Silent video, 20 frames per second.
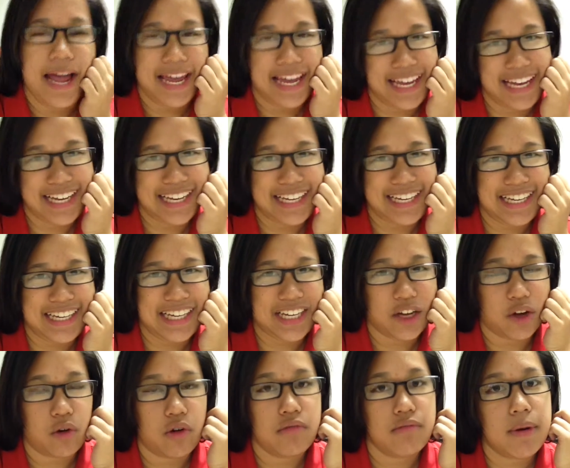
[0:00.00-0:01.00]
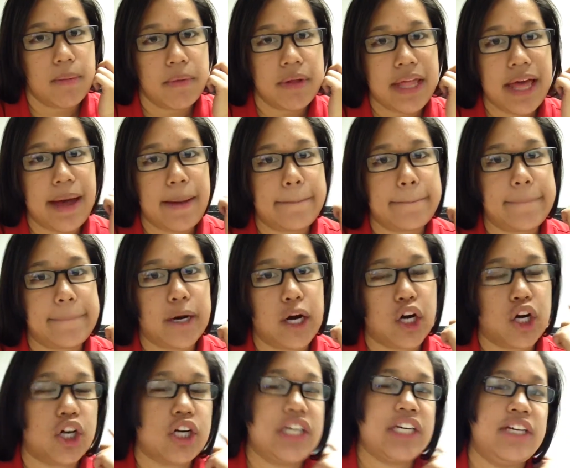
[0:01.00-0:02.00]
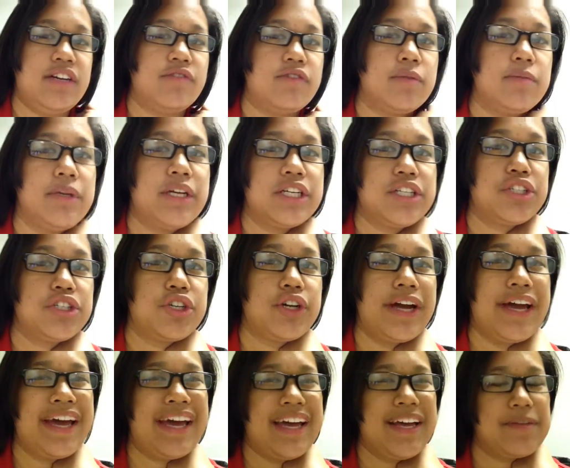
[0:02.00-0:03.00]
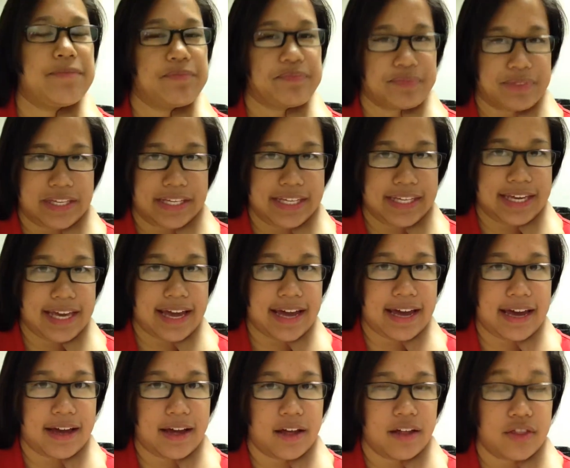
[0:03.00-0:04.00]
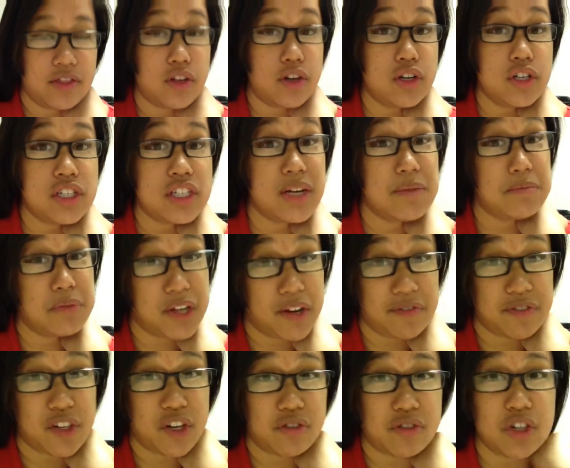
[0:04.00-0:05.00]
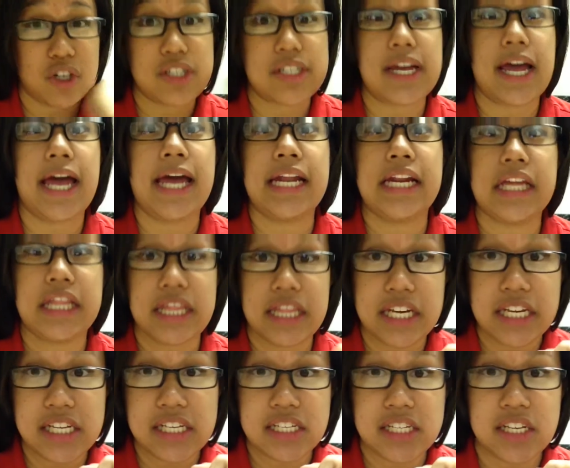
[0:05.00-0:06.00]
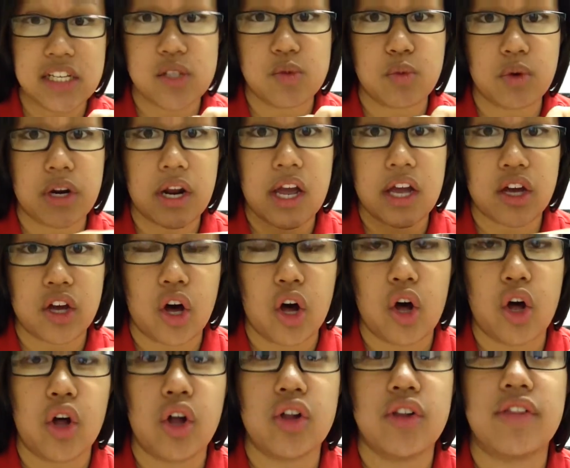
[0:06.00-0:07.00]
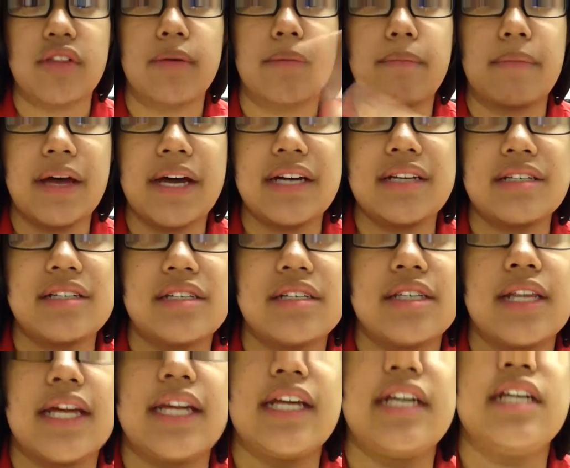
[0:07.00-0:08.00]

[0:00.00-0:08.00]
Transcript: hey, remember that party from yesterday? Yeah, there's some leftovers, and this is what I call the mess that